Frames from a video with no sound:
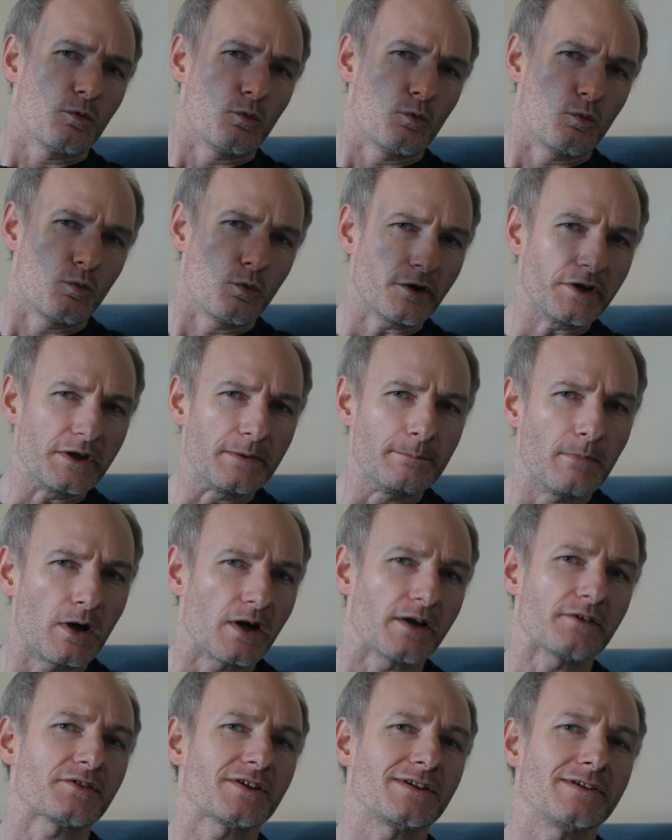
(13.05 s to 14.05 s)
what you
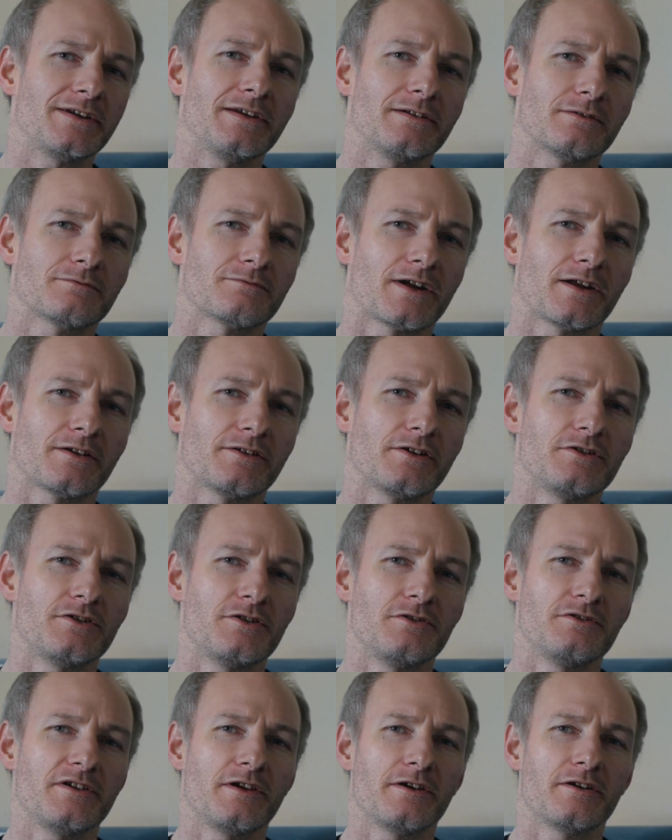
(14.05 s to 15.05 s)
might have seen around the
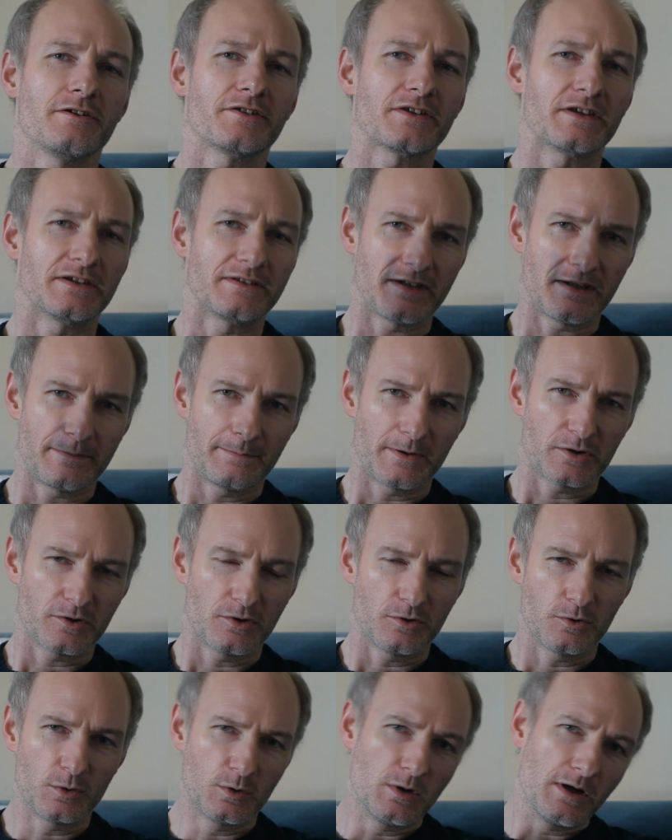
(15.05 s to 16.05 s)
new year is the
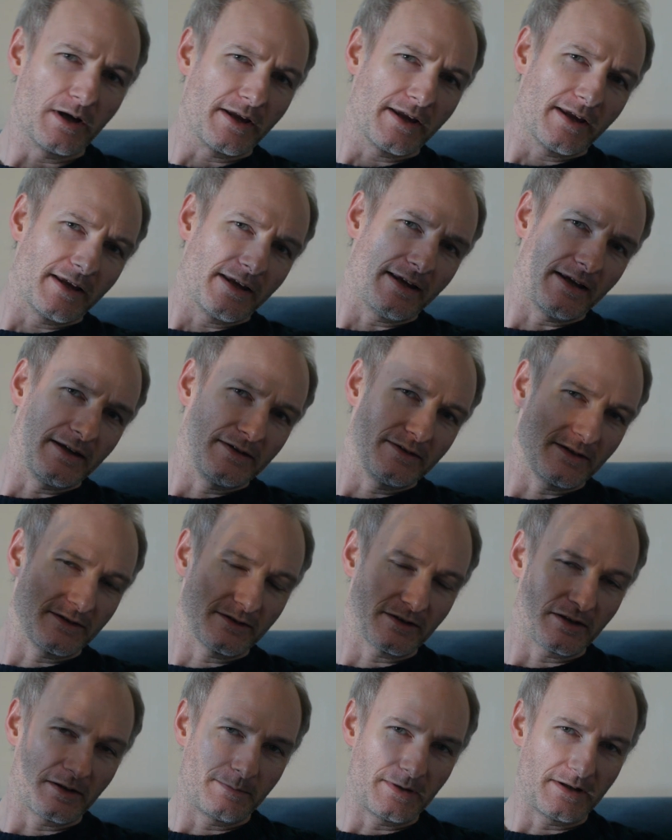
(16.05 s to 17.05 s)
typical, is
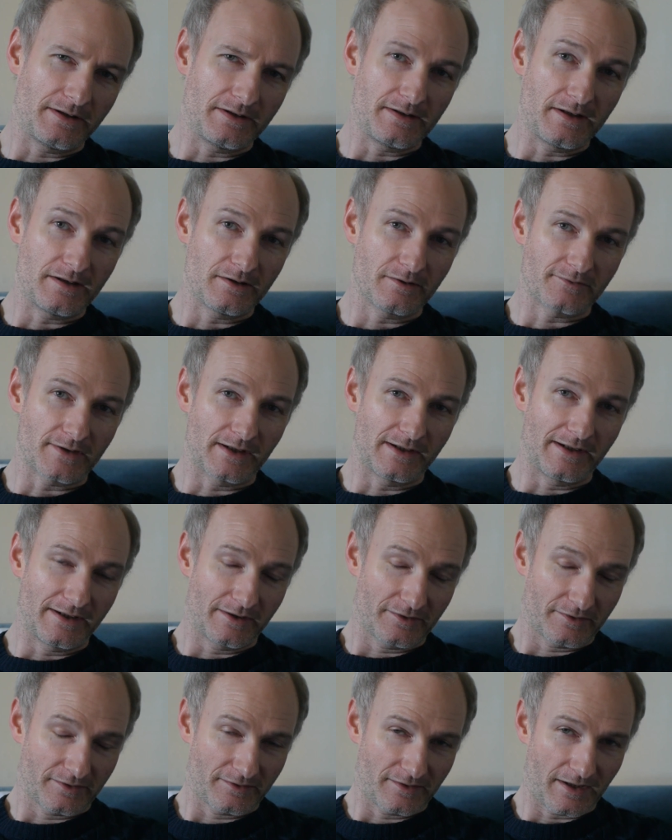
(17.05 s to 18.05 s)
this going to be the year of the
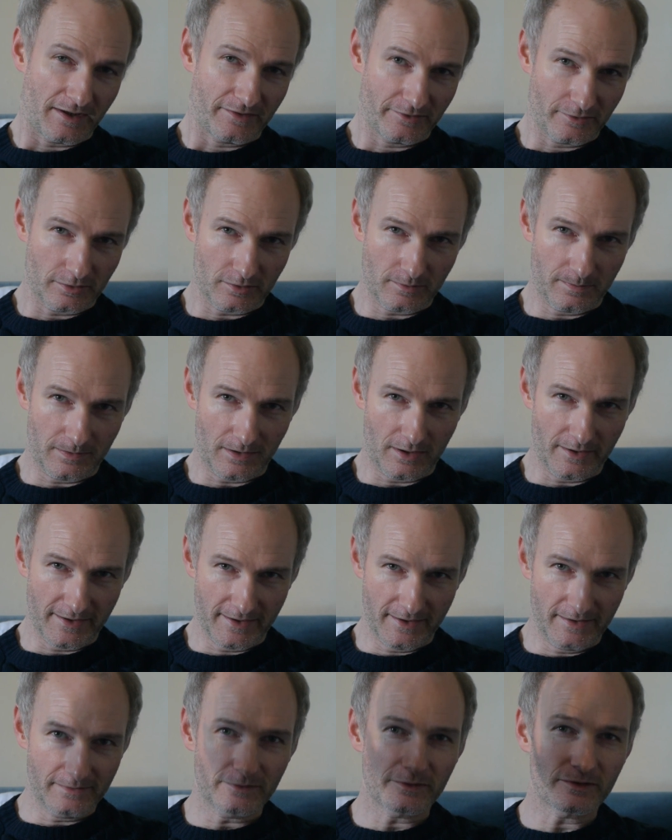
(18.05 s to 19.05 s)
Linux desktop,
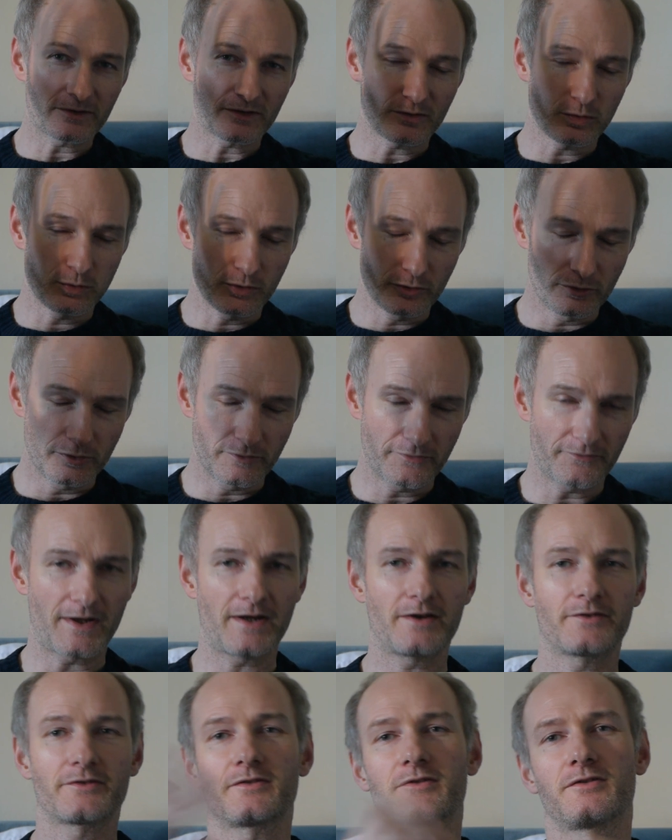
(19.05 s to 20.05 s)
i.e.
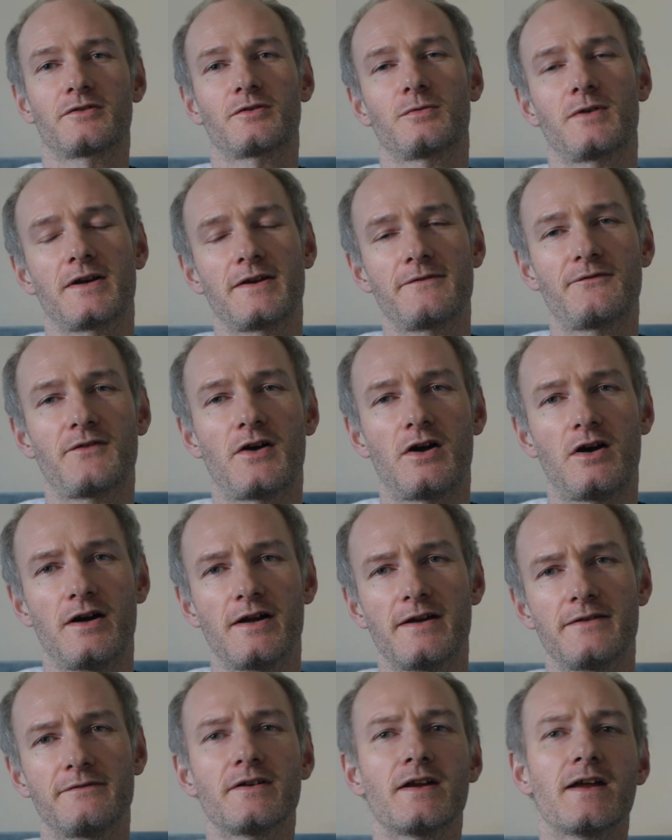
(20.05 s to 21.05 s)

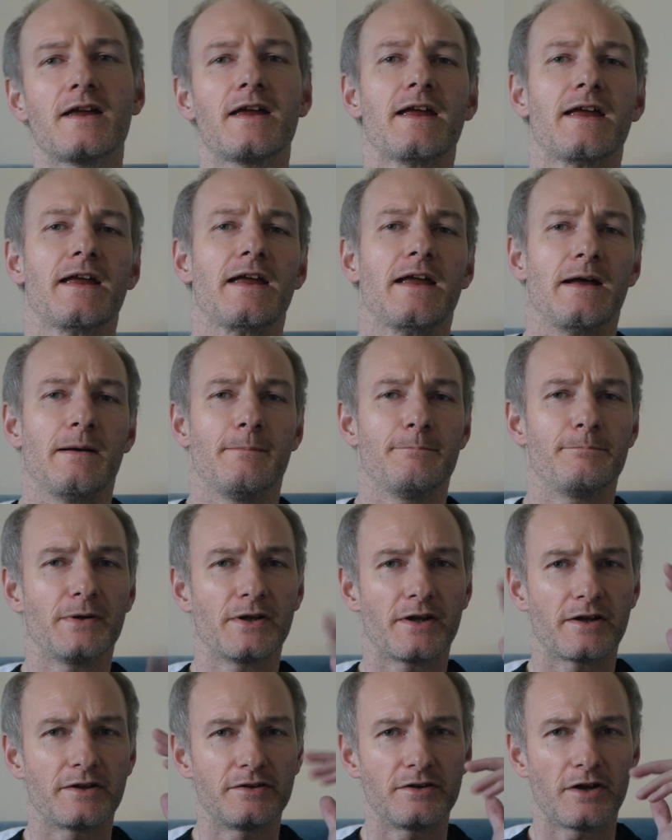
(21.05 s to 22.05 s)
2025?
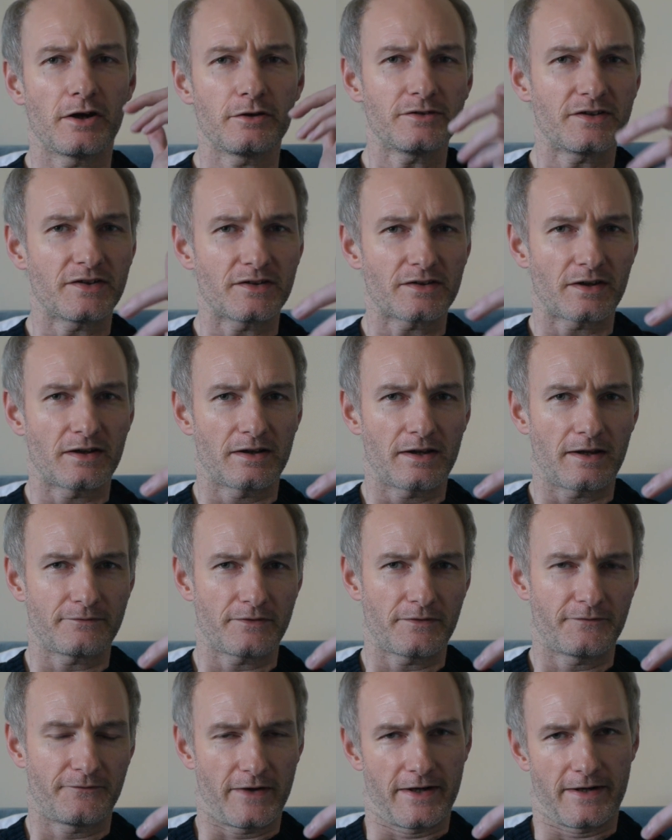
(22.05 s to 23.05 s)
But I noticed
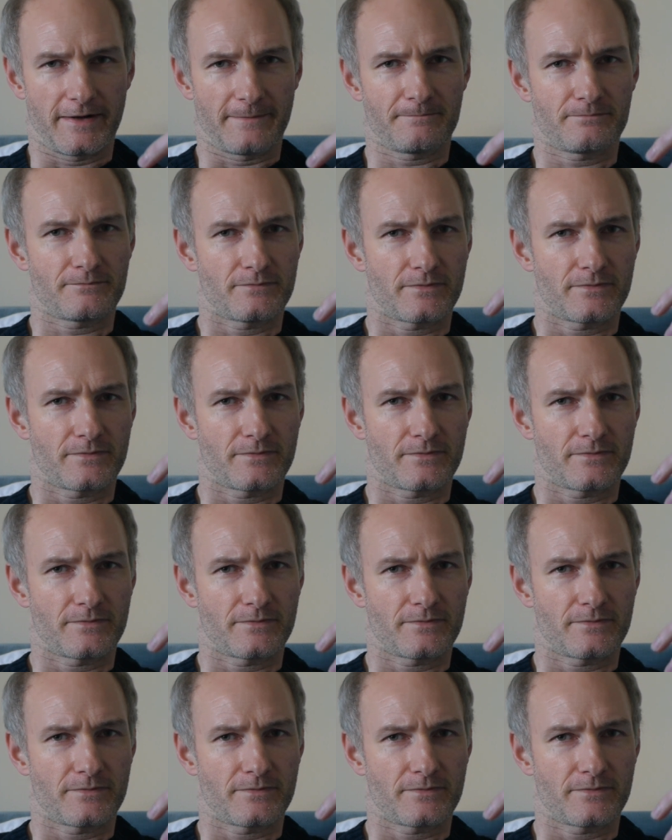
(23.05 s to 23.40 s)
another thing,